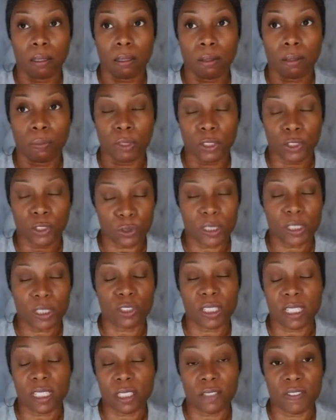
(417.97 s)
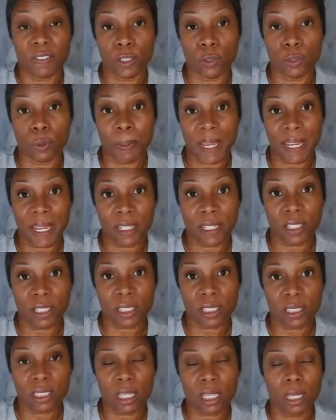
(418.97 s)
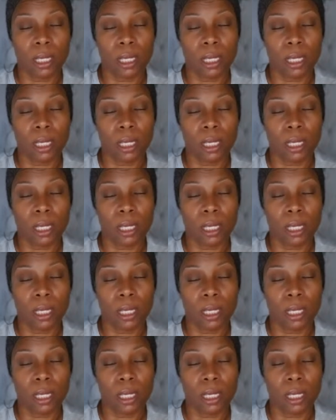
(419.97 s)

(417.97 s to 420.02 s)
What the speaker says: once you get to the individual pages,